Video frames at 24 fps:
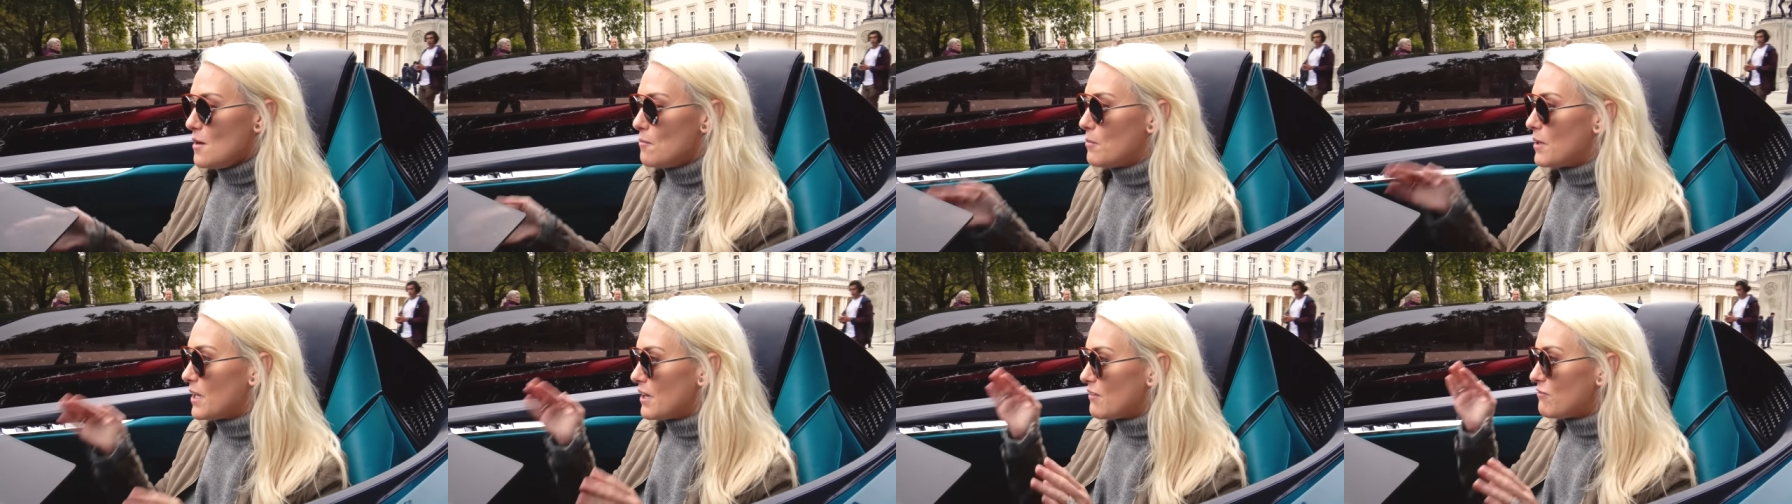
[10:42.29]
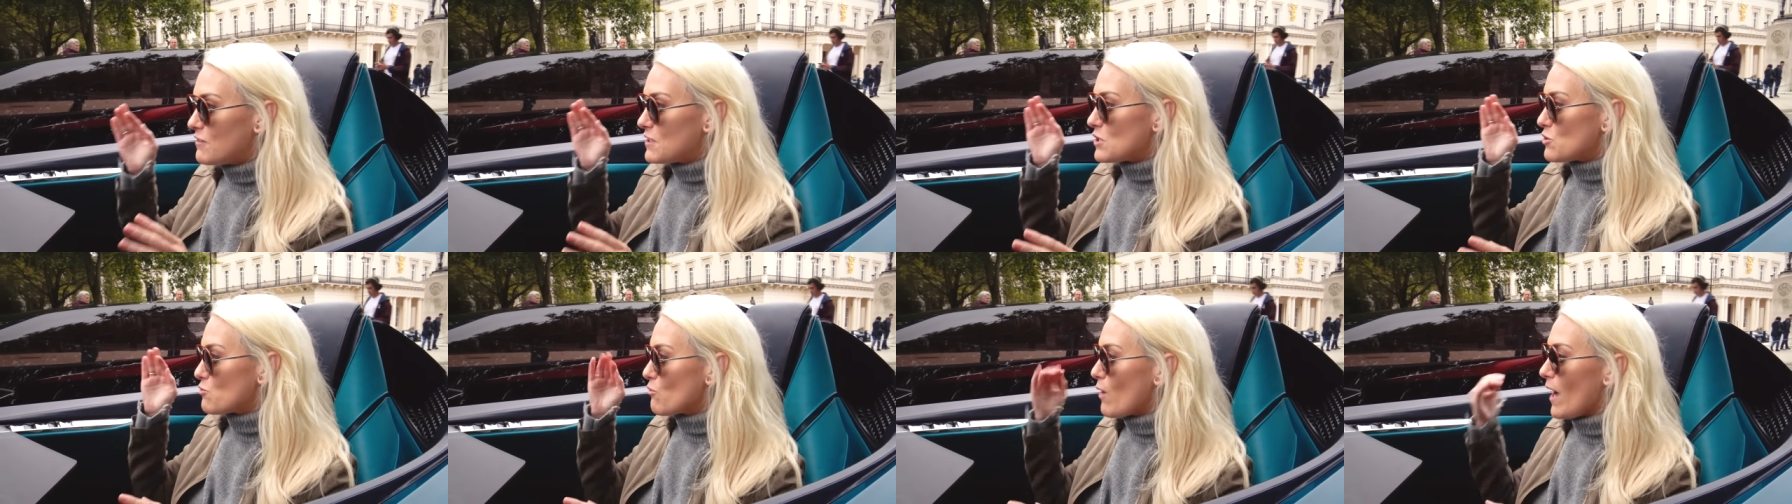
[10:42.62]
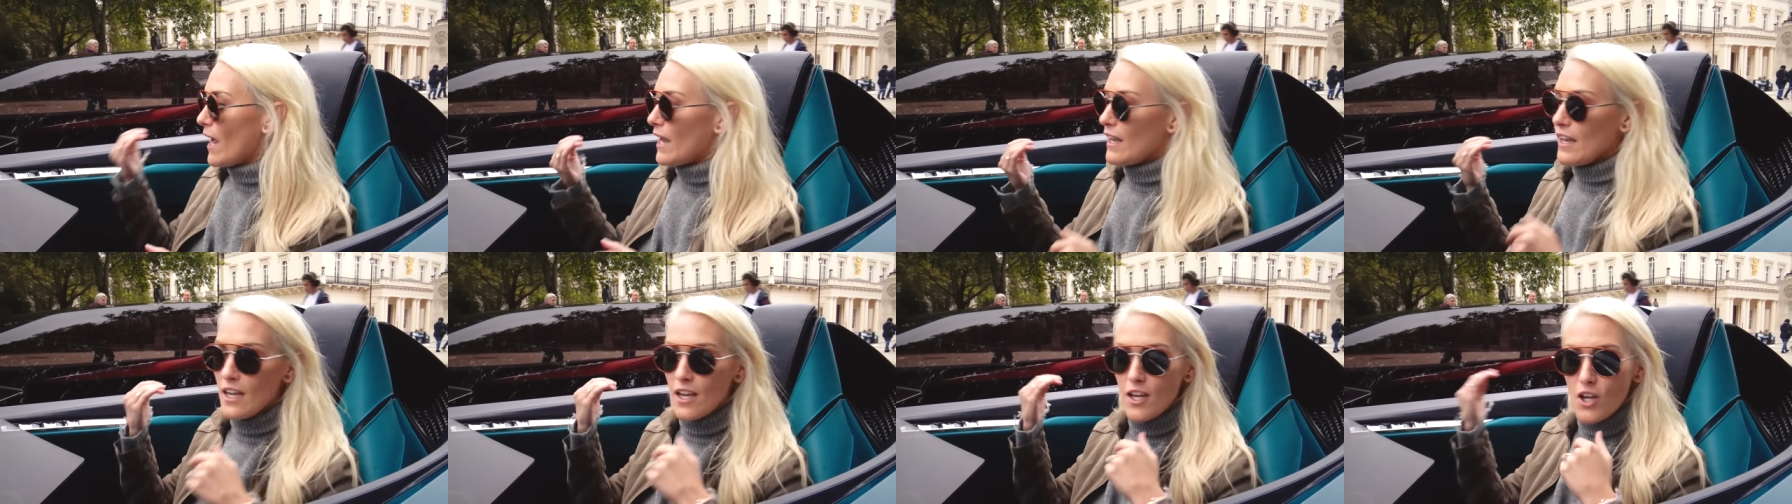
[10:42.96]
But if it's
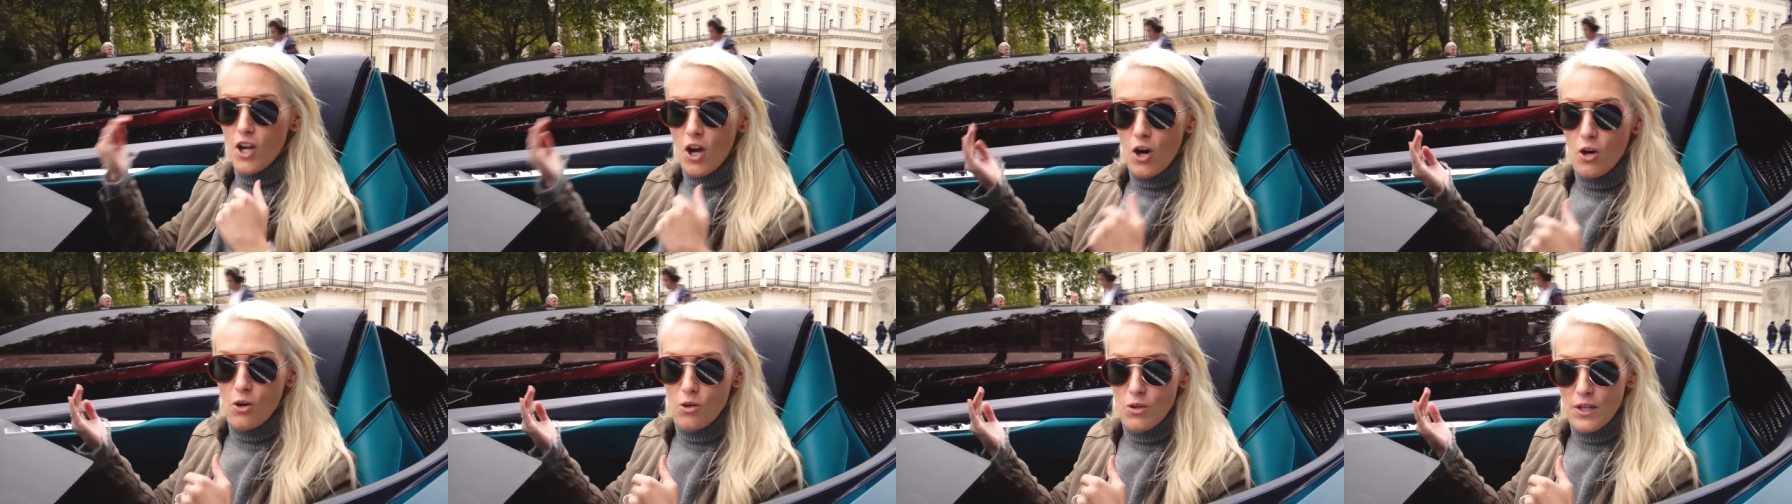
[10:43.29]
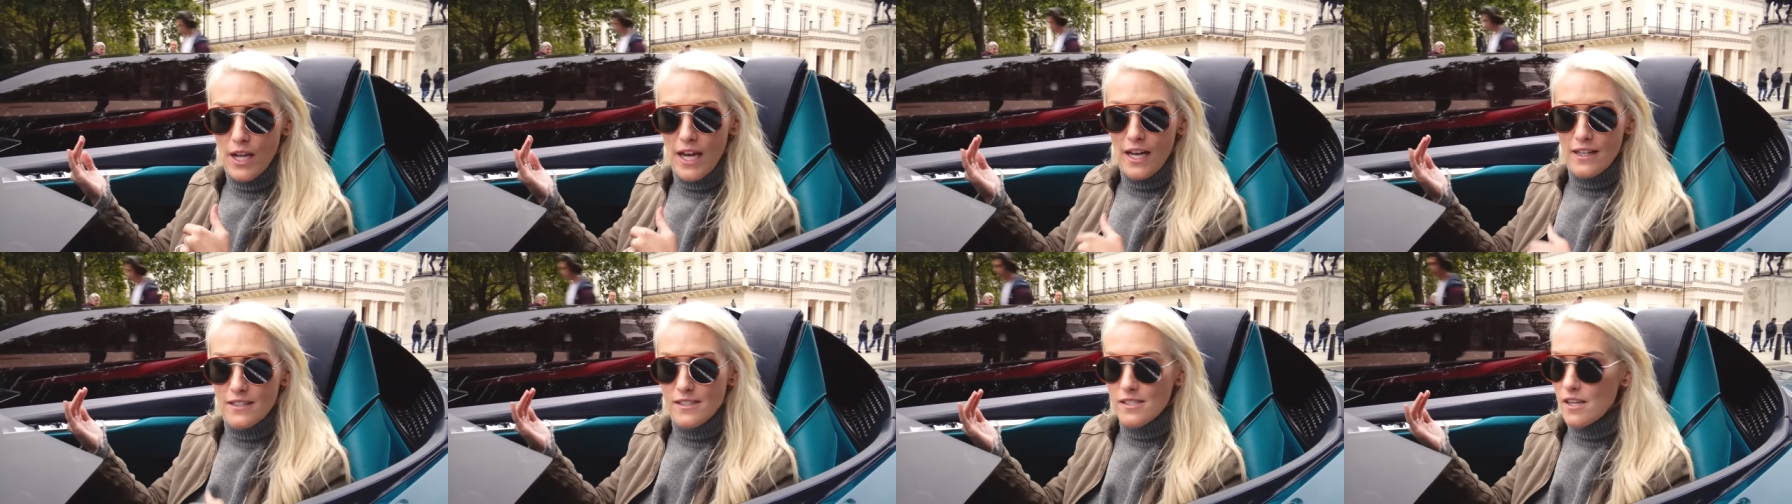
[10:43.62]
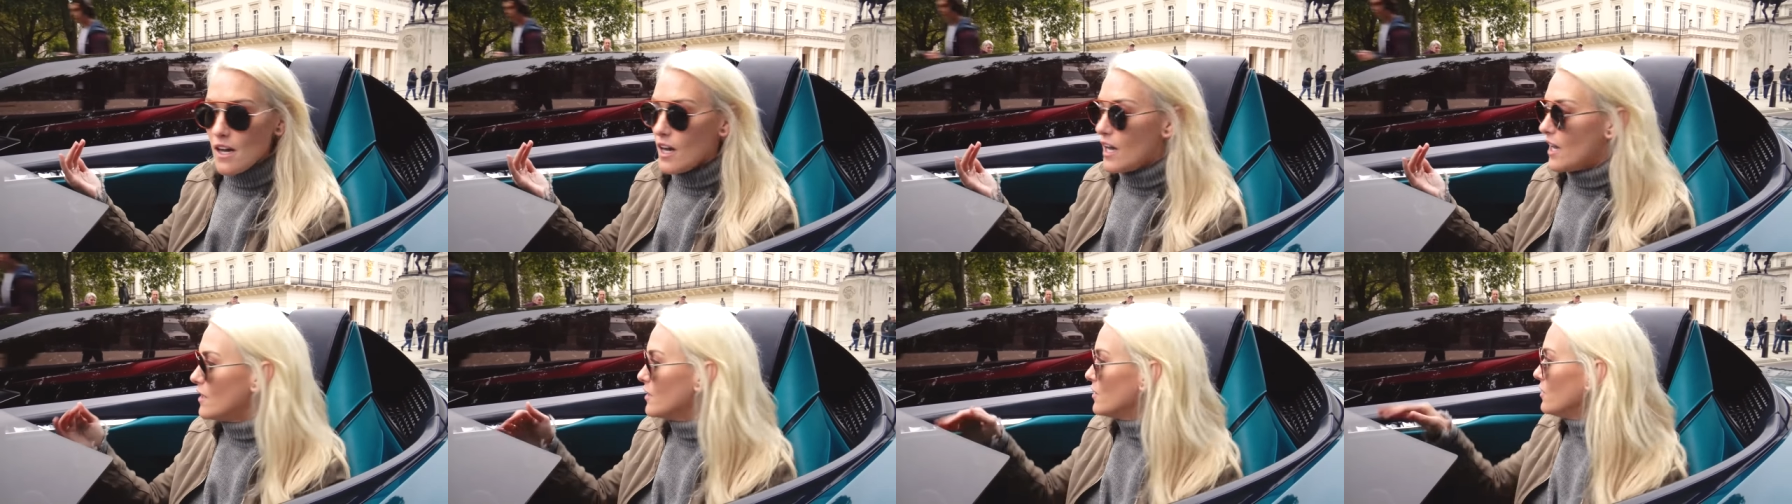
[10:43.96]
rainy and cold
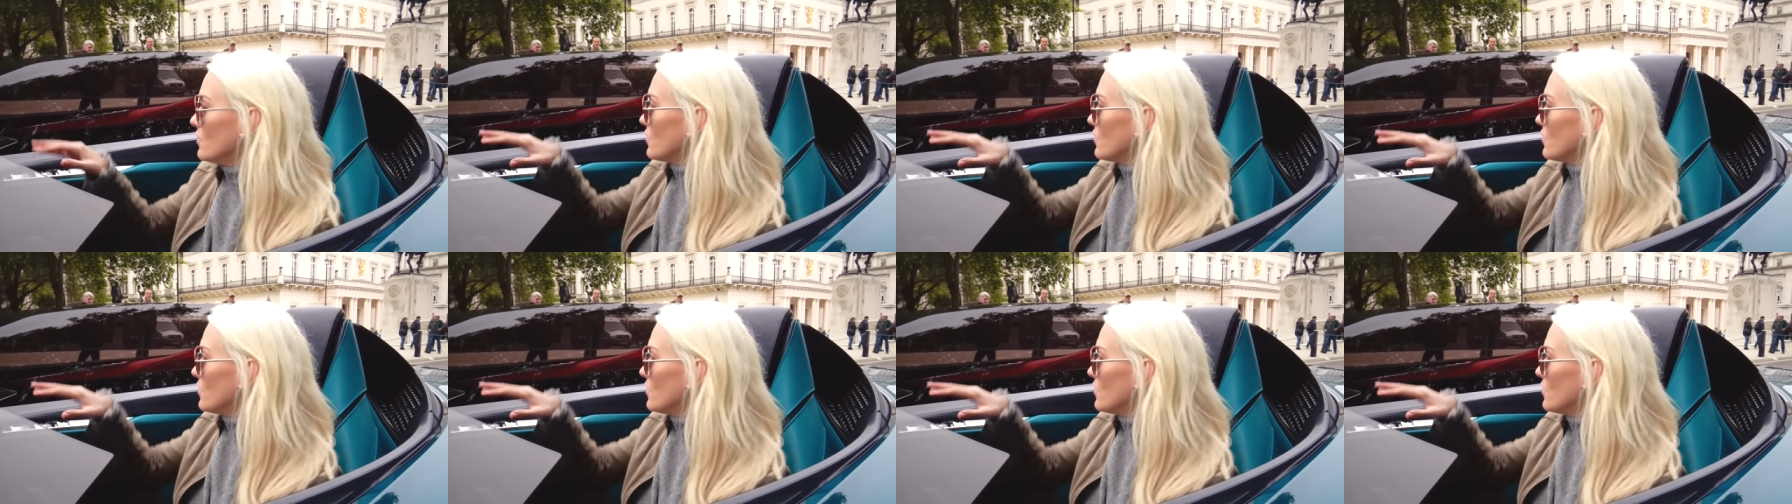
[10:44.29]
outside,